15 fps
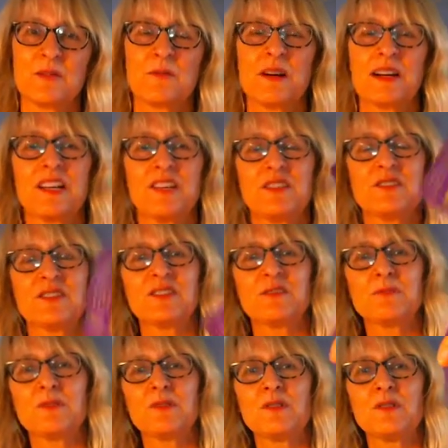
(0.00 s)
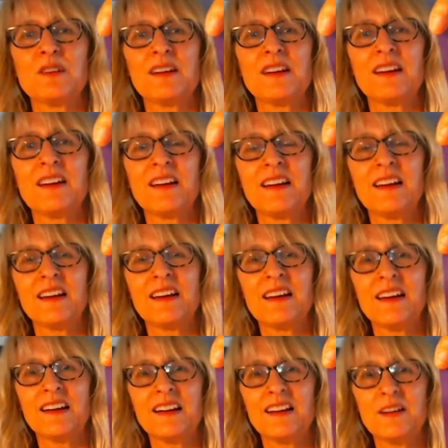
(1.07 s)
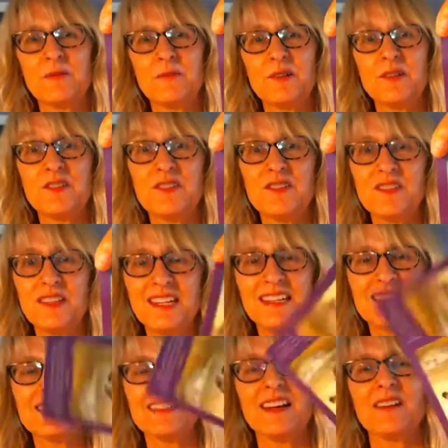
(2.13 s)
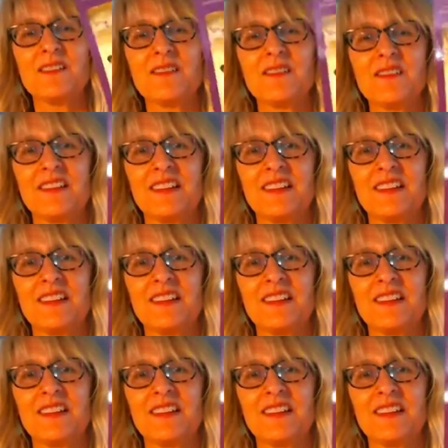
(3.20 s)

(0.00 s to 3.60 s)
Where can you explore um, your unique self